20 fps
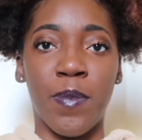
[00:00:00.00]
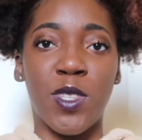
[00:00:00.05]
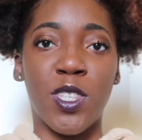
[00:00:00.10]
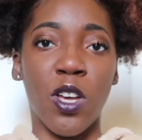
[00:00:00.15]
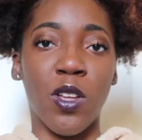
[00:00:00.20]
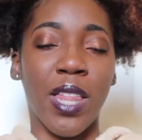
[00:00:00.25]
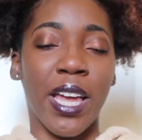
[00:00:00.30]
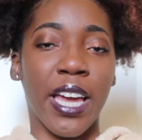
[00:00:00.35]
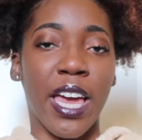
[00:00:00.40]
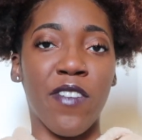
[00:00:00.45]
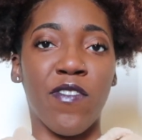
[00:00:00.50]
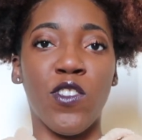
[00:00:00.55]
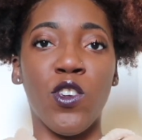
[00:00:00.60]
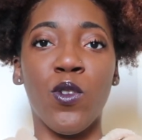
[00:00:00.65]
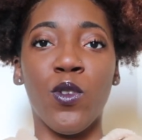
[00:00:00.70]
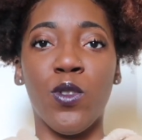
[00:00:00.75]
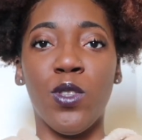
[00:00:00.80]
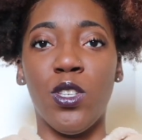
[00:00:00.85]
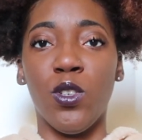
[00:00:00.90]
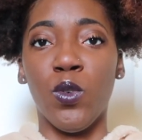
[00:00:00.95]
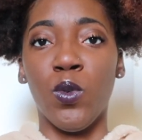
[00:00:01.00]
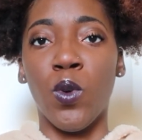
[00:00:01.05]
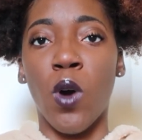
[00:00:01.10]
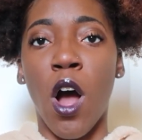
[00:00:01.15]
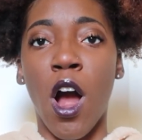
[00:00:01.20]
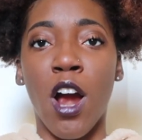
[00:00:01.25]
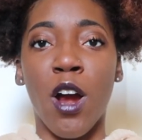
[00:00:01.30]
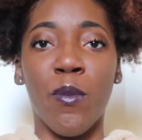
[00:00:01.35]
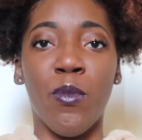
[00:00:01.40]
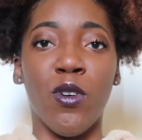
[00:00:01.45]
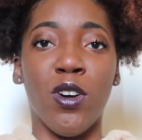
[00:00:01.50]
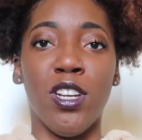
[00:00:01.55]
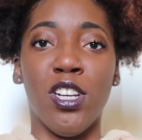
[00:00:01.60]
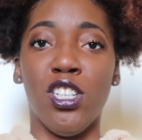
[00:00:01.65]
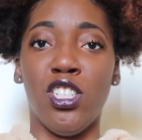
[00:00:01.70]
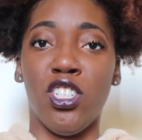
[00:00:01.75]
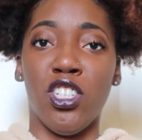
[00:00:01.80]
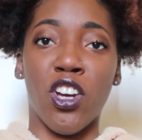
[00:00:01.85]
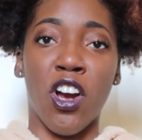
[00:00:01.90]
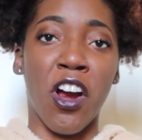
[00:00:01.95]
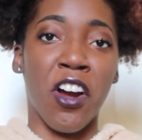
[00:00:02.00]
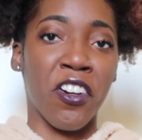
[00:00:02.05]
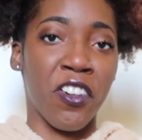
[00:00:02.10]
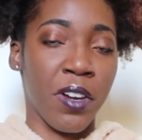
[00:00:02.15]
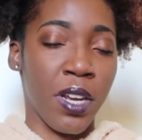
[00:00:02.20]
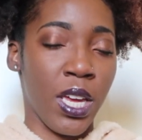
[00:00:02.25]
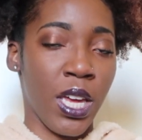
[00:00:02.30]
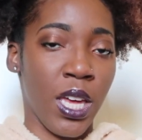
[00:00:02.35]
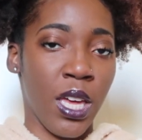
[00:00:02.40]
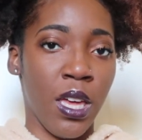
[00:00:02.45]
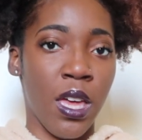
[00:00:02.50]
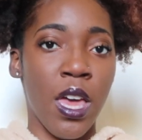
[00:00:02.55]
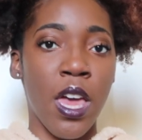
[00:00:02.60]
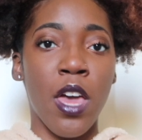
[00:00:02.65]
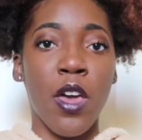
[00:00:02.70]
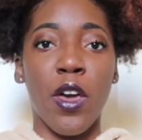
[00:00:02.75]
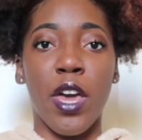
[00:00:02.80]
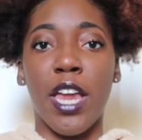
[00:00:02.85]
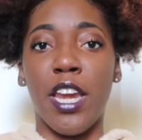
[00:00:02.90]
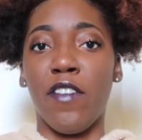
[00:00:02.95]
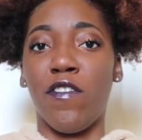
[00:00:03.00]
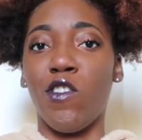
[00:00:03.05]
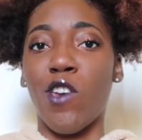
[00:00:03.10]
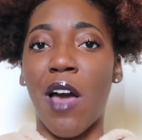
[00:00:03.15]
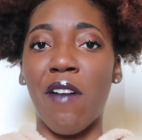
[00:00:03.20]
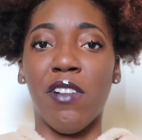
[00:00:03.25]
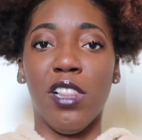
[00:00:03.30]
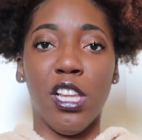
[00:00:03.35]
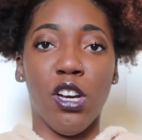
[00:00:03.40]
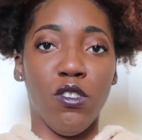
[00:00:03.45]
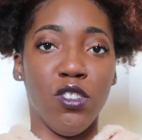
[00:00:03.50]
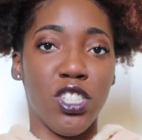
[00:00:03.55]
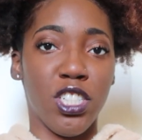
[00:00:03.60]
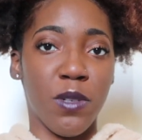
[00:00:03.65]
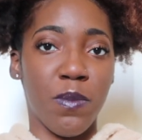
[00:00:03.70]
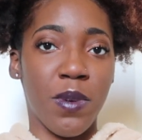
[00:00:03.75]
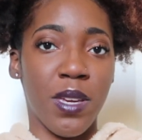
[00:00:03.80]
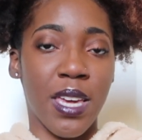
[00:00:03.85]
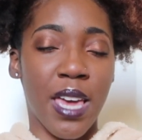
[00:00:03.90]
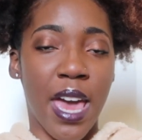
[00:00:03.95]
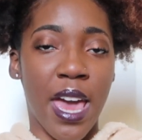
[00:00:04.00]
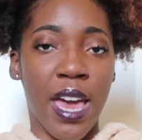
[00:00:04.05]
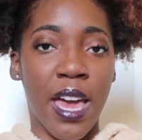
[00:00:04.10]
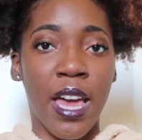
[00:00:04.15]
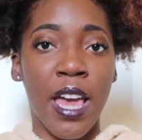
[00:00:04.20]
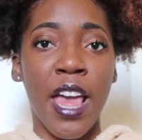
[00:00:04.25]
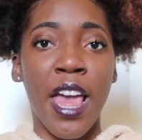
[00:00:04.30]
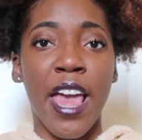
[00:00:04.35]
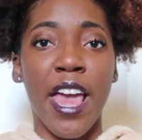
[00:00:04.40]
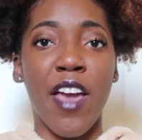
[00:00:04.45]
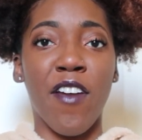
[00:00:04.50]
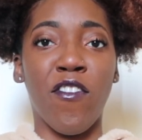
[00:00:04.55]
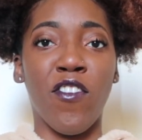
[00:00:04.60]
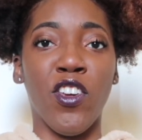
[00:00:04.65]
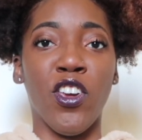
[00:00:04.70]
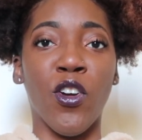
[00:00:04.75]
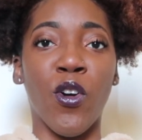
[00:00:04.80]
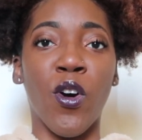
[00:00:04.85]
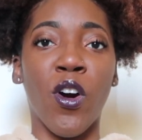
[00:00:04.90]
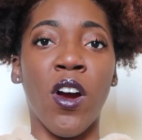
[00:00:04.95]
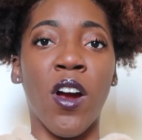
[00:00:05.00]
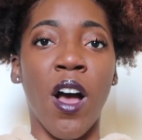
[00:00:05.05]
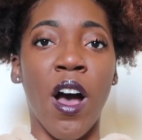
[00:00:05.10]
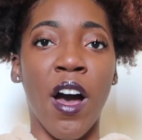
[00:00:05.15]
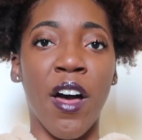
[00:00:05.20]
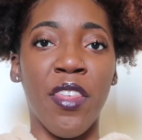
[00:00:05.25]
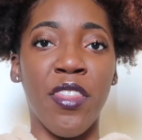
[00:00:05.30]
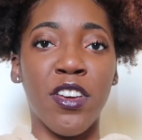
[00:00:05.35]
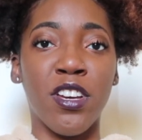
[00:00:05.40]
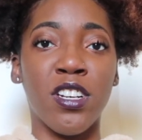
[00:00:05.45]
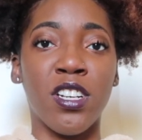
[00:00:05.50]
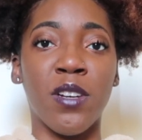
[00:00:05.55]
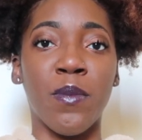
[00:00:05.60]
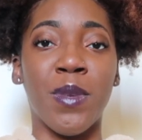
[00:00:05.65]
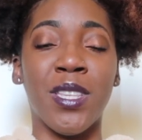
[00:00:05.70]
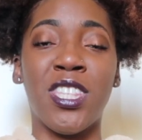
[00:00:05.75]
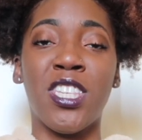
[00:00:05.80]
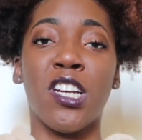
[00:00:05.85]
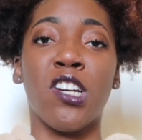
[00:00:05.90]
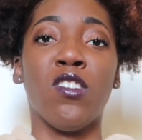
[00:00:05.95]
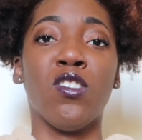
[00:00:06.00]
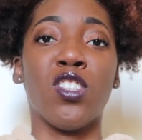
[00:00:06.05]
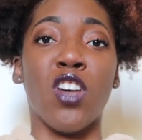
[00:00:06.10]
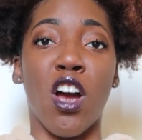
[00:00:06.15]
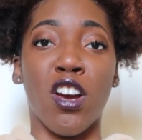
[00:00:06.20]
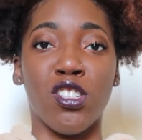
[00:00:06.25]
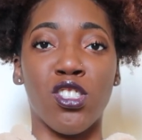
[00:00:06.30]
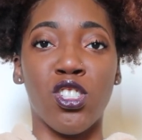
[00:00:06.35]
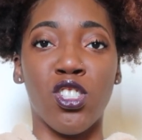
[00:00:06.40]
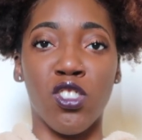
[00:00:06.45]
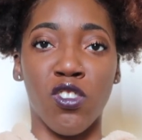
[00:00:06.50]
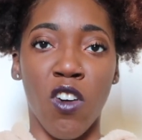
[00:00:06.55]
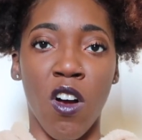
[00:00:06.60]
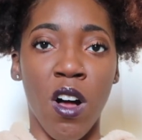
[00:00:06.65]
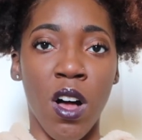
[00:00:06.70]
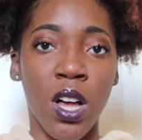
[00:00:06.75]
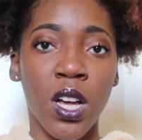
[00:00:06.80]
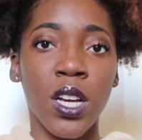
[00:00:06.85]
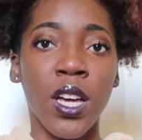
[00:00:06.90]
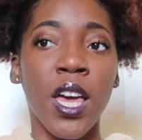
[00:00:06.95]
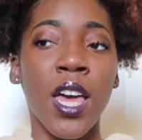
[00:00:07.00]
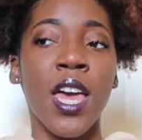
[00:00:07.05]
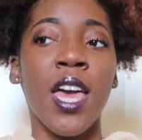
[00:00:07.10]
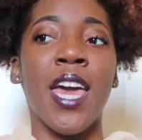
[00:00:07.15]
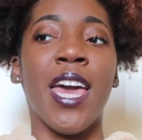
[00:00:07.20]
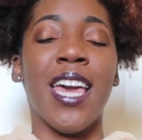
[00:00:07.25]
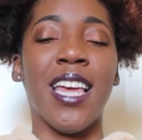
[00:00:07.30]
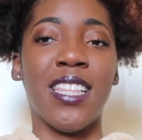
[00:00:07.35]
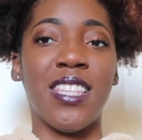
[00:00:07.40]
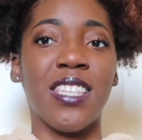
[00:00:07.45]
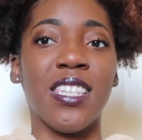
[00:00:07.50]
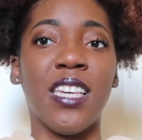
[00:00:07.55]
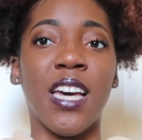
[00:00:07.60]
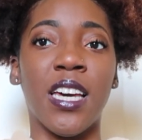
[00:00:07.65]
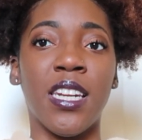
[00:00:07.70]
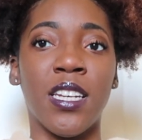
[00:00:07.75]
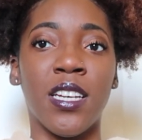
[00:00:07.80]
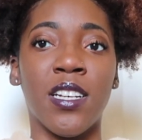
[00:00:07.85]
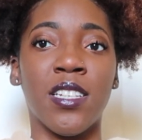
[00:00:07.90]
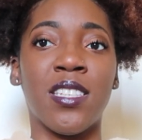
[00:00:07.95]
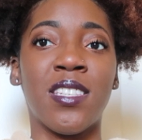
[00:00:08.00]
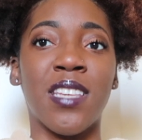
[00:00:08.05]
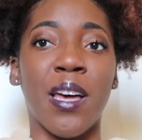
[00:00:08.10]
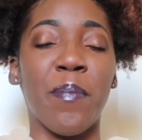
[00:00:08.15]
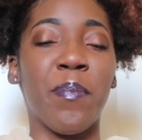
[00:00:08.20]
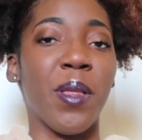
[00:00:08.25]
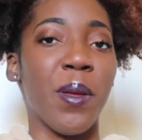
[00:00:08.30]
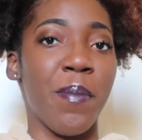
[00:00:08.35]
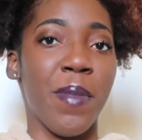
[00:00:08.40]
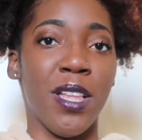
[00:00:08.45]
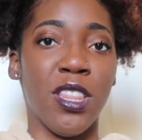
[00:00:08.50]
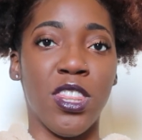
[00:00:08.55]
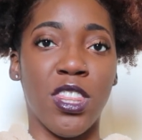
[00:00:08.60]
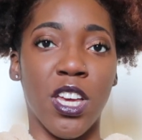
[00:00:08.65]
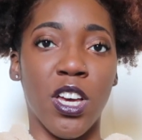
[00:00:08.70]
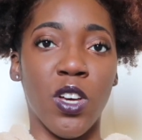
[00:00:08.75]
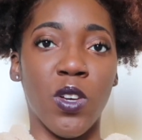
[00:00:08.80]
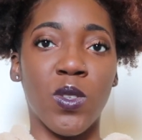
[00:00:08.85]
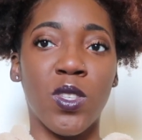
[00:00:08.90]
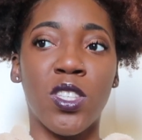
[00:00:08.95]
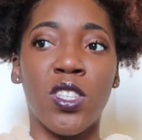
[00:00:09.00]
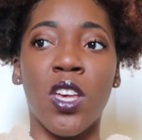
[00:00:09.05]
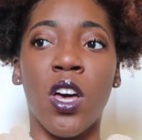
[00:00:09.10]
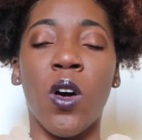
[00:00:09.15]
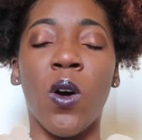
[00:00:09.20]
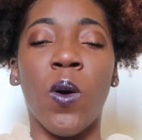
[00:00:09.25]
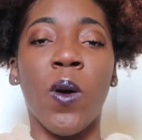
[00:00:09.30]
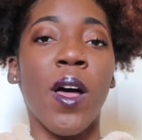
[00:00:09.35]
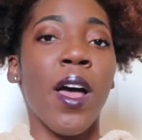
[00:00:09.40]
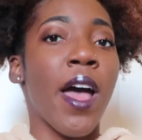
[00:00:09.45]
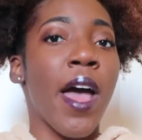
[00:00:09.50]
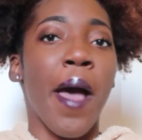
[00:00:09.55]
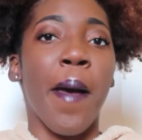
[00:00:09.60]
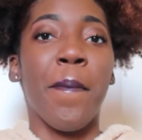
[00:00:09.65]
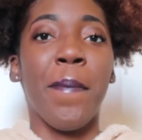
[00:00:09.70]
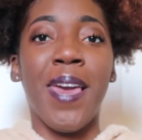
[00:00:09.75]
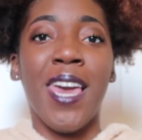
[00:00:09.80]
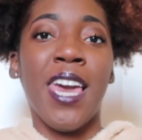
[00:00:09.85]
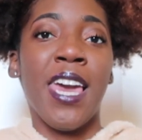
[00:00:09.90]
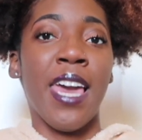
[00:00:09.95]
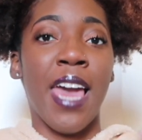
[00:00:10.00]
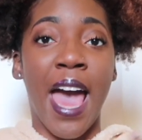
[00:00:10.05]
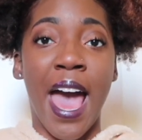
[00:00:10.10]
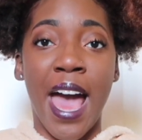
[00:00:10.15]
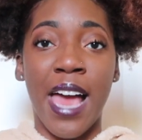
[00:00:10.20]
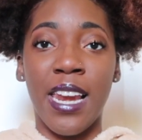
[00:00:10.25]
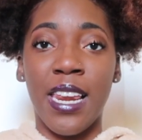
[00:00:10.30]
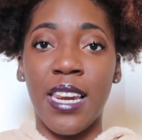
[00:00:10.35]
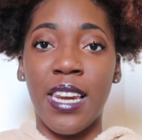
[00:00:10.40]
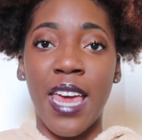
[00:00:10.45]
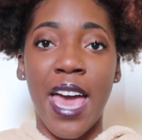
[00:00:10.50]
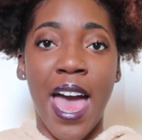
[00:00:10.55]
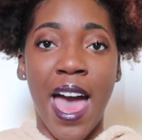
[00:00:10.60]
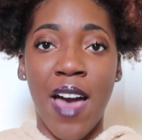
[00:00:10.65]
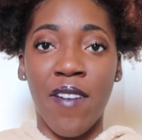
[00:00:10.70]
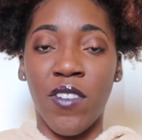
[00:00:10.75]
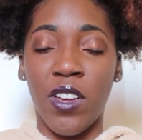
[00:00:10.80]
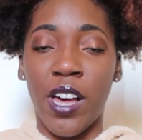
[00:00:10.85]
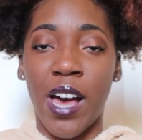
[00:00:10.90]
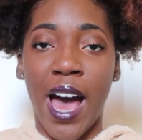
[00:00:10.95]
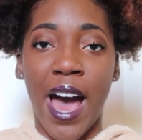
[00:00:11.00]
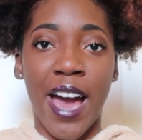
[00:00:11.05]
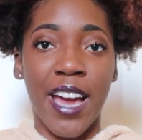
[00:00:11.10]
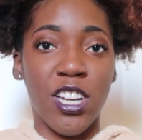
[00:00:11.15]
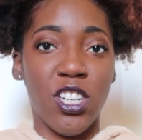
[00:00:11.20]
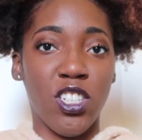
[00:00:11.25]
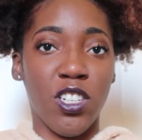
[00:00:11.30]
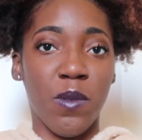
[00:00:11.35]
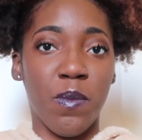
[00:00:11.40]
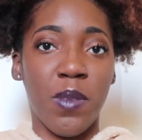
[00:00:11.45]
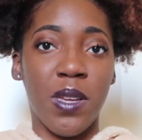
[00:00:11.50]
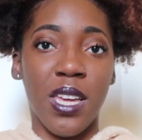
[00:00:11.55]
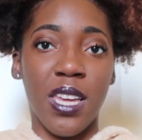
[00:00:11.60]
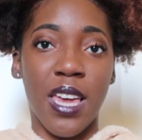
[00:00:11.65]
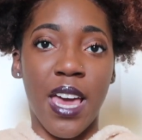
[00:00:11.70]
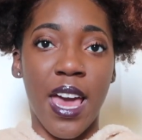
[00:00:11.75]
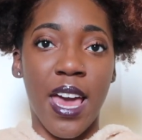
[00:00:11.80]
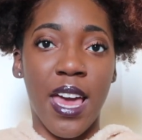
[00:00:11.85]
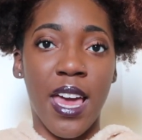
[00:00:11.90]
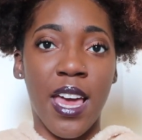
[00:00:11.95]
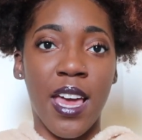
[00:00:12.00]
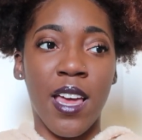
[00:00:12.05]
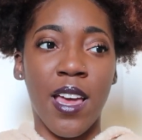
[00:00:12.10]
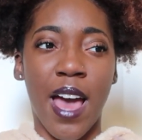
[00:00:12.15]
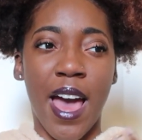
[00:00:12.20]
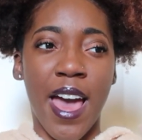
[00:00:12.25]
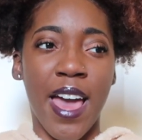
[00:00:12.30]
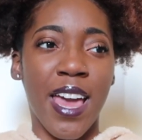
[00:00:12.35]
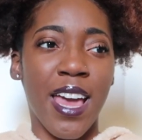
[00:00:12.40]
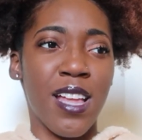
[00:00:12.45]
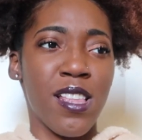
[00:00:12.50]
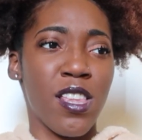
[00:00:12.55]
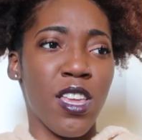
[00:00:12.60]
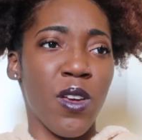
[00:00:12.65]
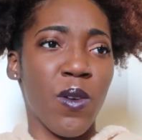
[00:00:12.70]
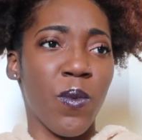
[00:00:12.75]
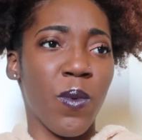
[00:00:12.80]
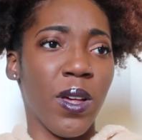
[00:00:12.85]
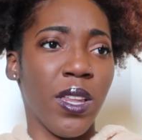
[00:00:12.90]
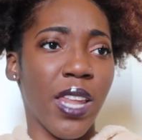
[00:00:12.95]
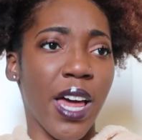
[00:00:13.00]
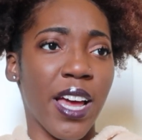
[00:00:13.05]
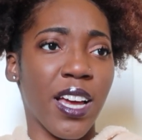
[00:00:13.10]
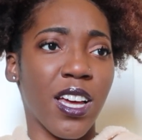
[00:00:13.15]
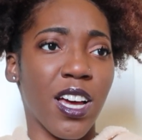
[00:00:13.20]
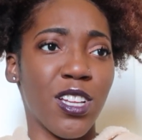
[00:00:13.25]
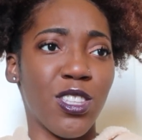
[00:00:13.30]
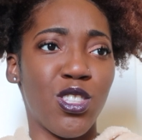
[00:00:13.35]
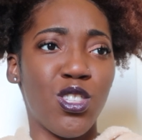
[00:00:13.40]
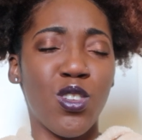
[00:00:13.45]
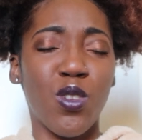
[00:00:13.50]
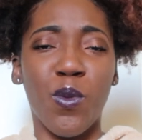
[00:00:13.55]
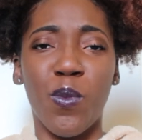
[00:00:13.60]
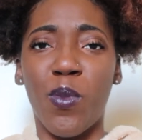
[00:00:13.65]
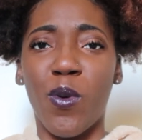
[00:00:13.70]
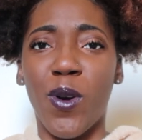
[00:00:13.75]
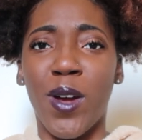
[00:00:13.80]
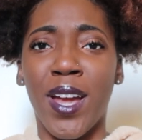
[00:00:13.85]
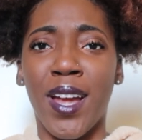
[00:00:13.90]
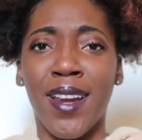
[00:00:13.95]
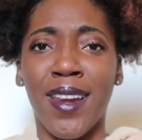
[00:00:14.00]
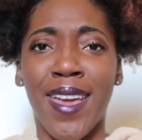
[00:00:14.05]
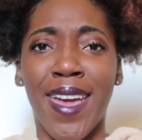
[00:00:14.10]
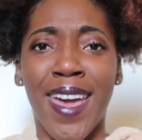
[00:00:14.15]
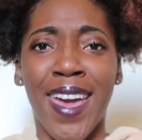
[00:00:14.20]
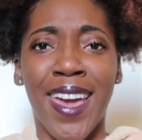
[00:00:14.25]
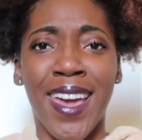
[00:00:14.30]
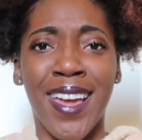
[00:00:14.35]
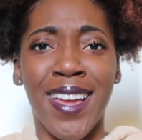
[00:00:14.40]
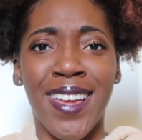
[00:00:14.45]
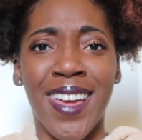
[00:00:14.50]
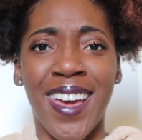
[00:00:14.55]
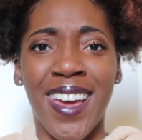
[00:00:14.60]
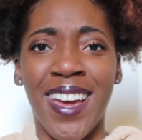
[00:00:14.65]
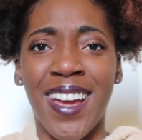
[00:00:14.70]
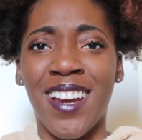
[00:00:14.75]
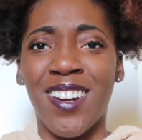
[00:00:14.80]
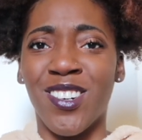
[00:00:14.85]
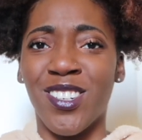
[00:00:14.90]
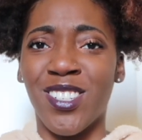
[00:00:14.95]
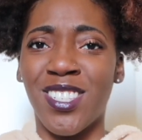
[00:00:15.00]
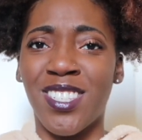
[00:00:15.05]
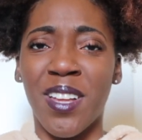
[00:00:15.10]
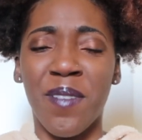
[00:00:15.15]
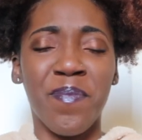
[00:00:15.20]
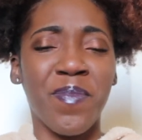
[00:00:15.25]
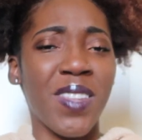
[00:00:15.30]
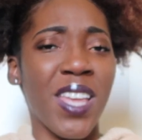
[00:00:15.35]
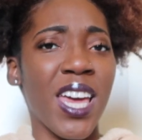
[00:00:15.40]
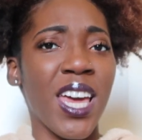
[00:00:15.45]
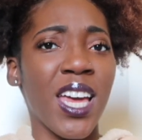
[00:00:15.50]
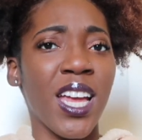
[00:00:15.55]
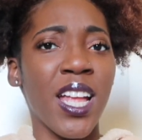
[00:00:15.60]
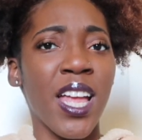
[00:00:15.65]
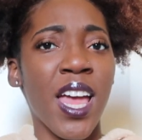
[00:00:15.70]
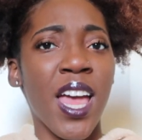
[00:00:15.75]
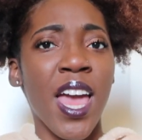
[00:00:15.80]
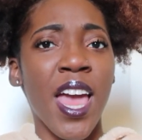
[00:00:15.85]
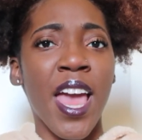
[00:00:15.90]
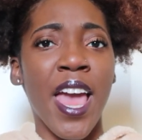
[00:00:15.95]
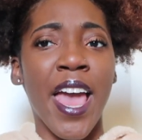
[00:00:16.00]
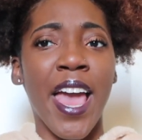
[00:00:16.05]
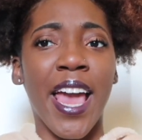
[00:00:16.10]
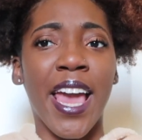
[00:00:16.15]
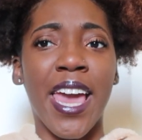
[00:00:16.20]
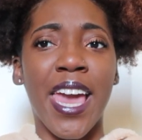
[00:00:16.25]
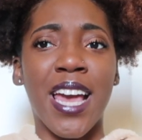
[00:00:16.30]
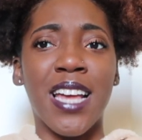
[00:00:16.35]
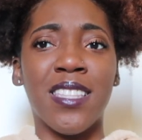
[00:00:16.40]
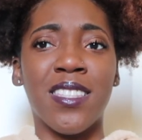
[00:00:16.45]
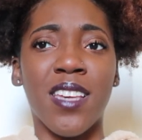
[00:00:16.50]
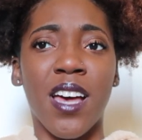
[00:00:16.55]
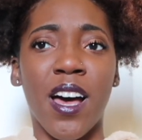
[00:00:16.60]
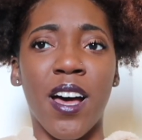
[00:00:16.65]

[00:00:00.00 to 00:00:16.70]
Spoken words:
So, like, if you do horrible in the GRE and if you have a low GPA, if your other materials are strong, it's gonna supplement those. So me, I didn't have a high GPA. I ended with like a 2.88 or something, and